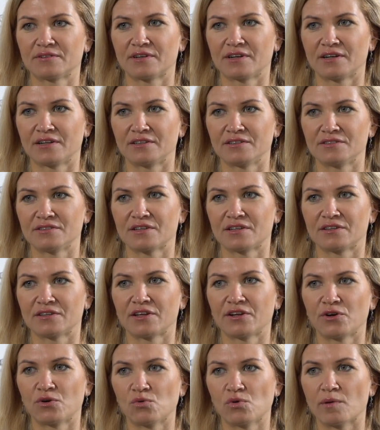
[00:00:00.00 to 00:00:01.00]
and
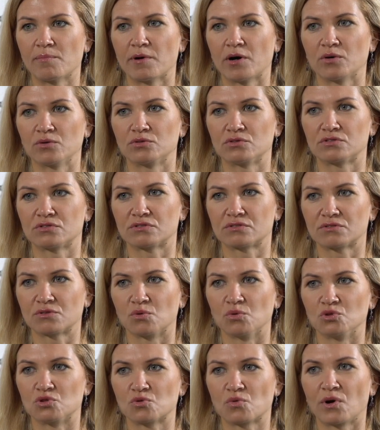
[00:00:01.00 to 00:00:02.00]
they know about
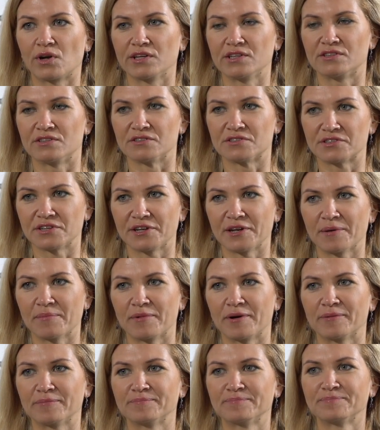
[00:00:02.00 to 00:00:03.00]
good quality cinema.